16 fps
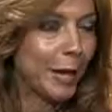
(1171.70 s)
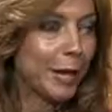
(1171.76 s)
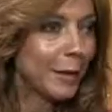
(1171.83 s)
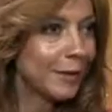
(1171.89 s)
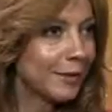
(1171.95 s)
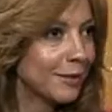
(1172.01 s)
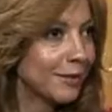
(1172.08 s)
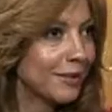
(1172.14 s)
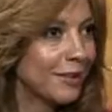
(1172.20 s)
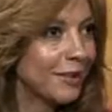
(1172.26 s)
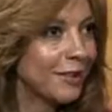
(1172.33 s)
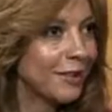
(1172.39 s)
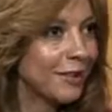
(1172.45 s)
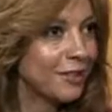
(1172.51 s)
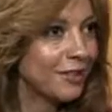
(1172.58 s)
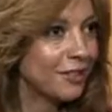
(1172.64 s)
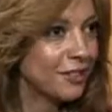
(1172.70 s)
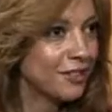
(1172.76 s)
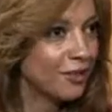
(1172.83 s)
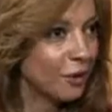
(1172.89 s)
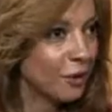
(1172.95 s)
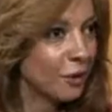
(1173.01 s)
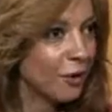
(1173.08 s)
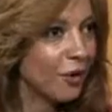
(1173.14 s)
And so
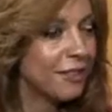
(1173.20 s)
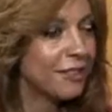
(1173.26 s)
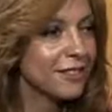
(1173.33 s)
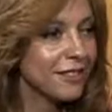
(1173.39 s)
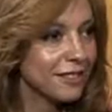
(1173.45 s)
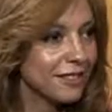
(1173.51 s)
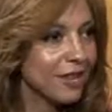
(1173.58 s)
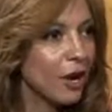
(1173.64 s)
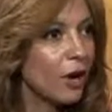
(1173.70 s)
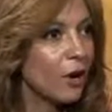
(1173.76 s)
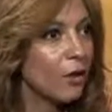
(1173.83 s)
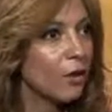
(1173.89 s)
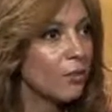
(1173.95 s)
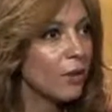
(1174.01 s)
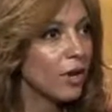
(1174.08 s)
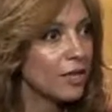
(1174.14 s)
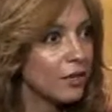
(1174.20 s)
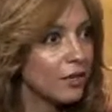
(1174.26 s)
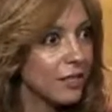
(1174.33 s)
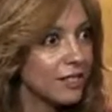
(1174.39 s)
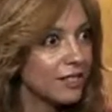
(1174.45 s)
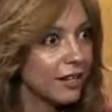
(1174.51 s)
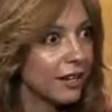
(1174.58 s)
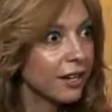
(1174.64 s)
your office is now
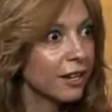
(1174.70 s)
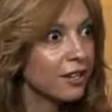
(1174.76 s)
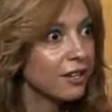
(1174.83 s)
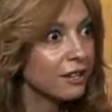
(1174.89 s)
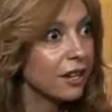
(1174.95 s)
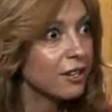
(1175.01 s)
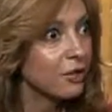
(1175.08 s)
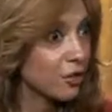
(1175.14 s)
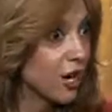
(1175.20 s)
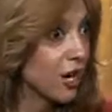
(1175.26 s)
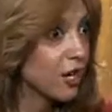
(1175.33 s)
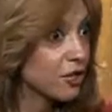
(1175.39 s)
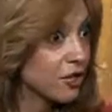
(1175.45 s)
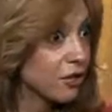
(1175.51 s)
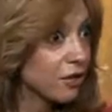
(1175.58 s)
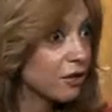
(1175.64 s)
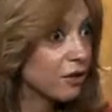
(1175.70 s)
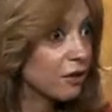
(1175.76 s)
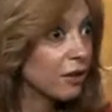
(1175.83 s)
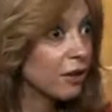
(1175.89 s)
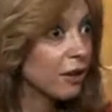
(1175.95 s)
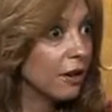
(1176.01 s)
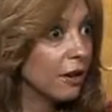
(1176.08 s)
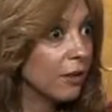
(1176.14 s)
addressing education
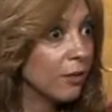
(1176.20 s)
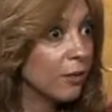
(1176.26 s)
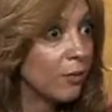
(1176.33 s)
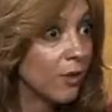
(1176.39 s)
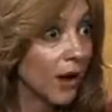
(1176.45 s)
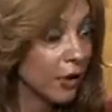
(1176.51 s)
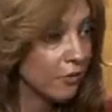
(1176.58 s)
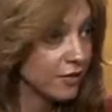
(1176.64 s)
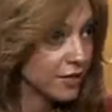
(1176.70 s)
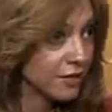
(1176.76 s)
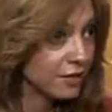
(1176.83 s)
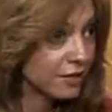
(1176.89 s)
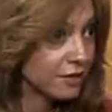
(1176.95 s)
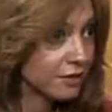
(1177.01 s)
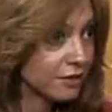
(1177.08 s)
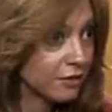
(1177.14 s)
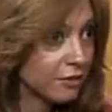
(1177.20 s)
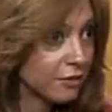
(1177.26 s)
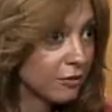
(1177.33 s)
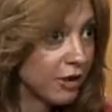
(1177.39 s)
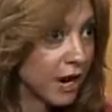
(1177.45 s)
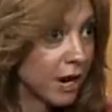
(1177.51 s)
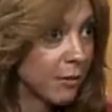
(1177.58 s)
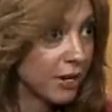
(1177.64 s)
around this
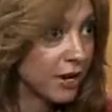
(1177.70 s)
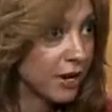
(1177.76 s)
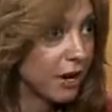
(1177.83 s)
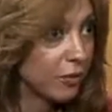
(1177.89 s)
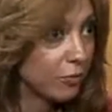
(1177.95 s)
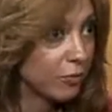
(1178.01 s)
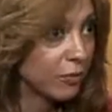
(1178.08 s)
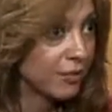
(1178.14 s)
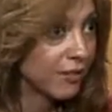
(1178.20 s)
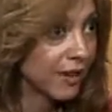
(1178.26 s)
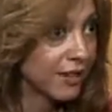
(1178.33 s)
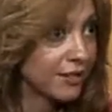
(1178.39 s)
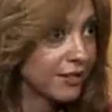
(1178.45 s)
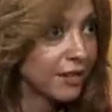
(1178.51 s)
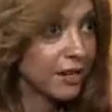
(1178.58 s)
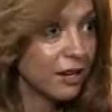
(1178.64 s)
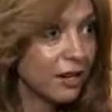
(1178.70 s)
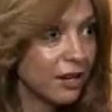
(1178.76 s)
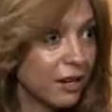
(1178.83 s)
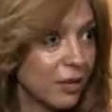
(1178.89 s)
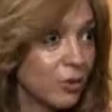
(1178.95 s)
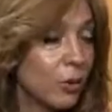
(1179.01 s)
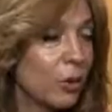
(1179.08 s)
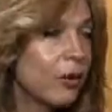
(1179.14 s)
crime and how to prevent it.
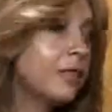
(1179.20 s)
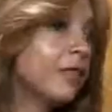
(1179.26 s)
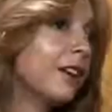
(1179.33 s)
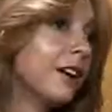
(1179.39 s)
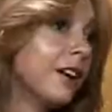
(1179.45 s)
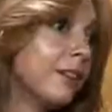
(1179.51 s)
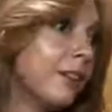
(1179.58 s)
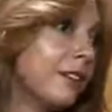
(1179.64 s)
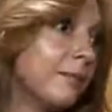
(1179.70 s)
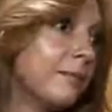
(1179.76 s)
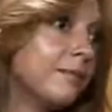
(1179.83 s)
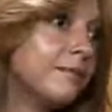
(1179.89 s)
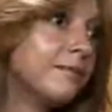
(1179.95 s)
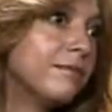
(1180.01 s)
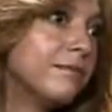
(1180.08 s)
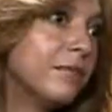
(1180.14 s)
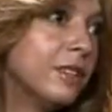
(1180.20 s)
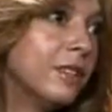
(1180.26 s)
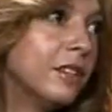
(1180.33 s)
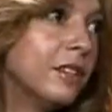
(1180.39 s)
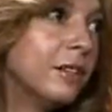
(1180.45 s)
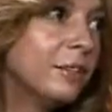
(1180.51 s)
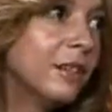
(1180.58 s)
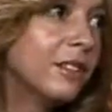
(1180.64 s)
More of
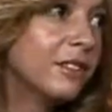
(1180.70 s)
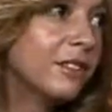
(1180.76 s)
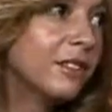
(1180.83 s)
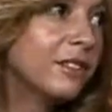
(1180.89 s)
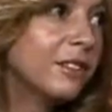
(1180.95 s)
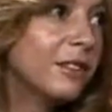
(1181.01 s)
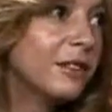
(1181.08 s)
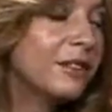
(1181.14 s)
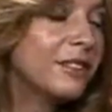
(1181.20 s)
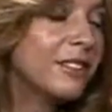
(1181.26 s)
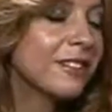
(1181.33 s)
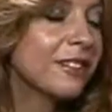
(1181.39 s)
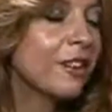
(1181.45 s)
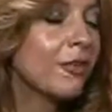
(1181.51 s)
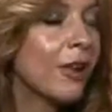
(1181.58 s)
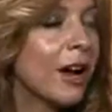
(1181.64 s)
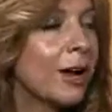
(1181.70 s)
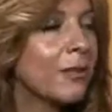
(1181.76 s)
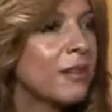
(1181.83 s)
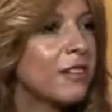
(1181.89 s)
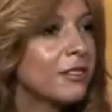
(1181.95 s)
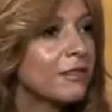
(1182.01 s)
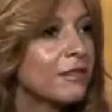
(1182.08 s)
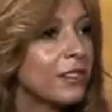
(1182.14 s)
but if it's a crime,
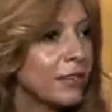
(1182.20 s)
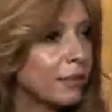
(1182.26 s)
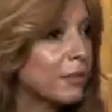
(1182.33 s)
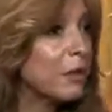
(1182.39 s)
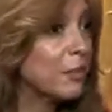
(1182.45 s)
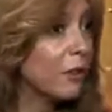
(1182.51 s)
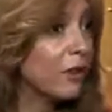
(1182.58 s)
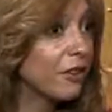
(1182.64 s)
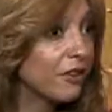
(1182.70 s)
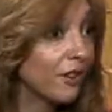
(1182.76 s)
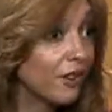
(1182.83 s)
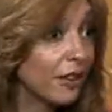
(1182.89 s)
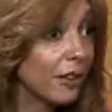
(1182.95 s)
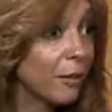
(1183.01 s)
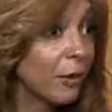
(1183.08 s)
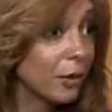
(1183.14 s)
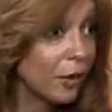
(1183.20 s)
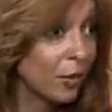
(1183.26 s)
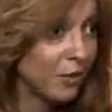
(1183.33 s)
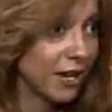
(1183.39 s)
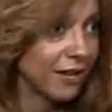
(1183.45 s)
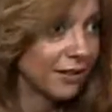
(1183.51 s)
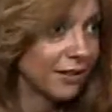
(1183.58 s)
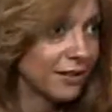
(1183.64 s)
people are thinking about
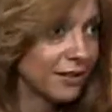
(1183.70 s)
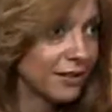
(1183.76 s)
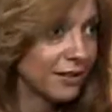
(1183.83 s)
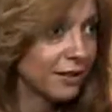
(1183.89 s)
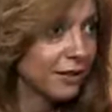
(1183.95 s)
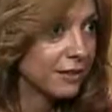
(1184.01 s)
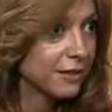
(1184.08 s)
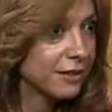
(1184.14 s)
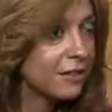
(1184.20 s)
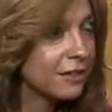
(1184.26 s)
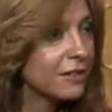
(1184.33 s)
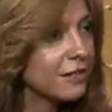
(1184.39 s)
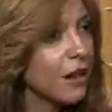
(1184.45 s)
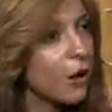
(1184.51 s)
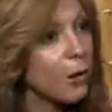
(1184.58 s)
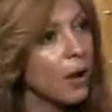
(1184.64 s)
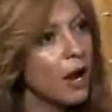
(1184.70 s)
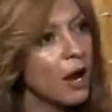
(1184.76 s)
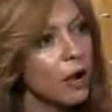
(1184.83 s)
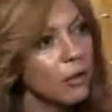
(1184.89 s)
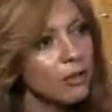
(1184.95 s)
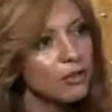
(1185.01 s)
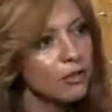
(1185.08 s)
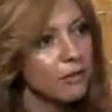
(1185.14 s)
committing this, and
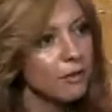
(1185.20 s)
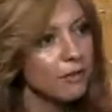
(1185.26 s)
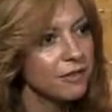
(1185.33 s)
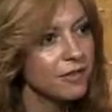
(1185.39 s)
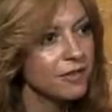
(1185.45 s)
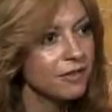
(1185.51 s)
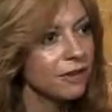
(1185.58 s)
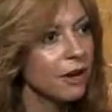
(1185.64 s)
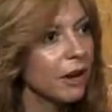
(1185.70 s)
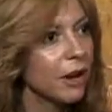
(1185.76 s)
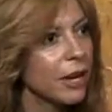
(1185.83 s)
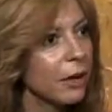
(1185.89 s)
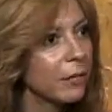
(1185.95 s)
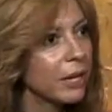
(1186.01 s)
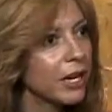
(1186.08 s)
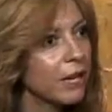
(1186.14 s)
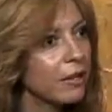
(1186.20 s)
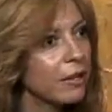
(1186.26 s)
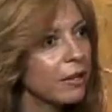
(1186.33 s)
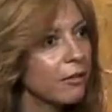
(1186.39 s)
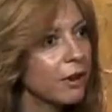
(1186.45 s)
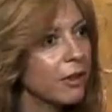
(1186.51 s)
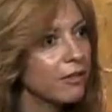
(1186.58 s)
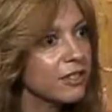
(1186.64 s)
how is your office helping
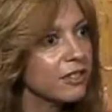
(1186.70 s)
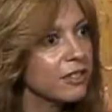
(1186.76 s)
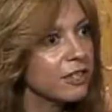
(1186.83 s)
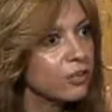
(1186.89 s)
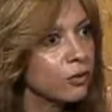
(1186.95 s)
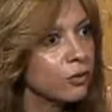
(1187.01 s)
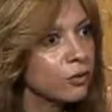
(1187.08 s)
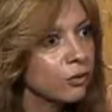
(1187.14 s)
around this issue?